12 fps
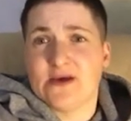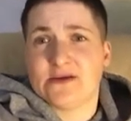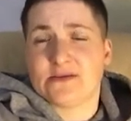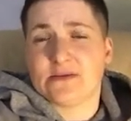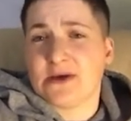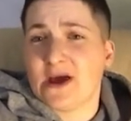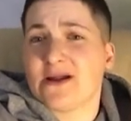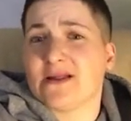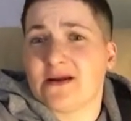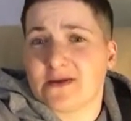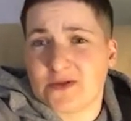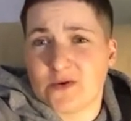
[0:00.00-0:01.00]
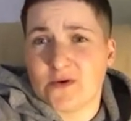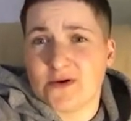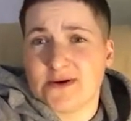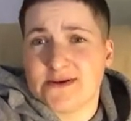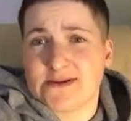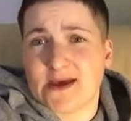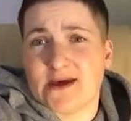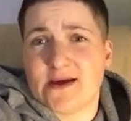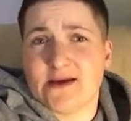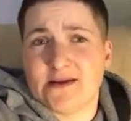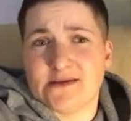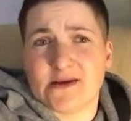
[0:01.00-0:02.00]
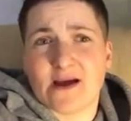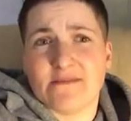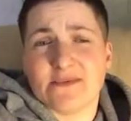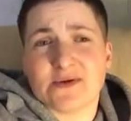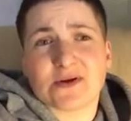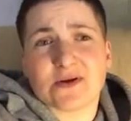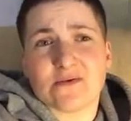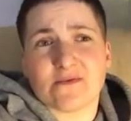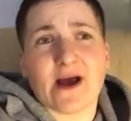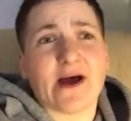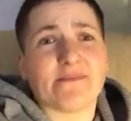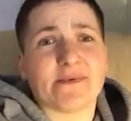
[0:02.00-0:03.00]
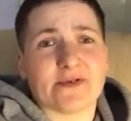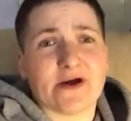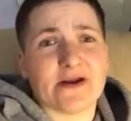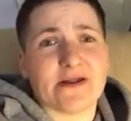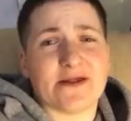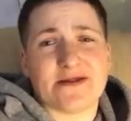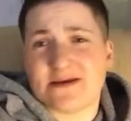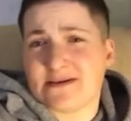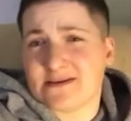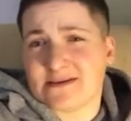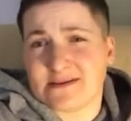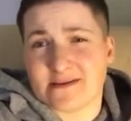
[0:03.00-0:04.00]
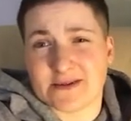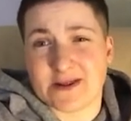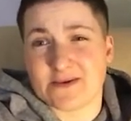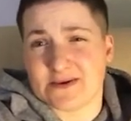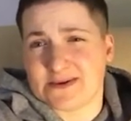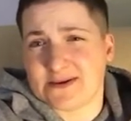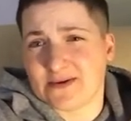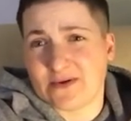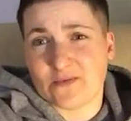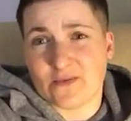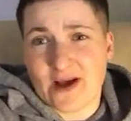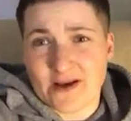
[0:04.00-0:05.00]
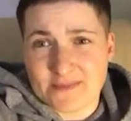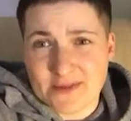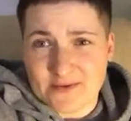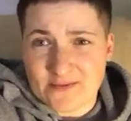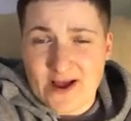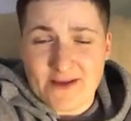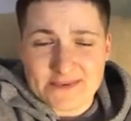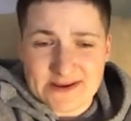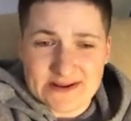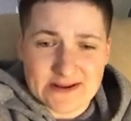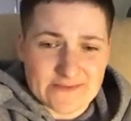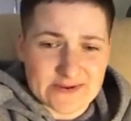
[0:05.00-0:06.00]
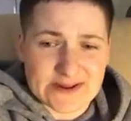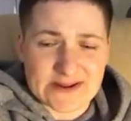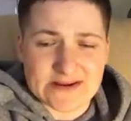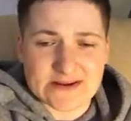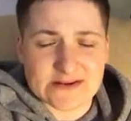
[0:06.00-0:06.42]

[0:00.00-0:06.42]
So he had a lot of toys and I'm just going to wrap a lot of the things because I mean they were still in wrap, they're wrapping and everything.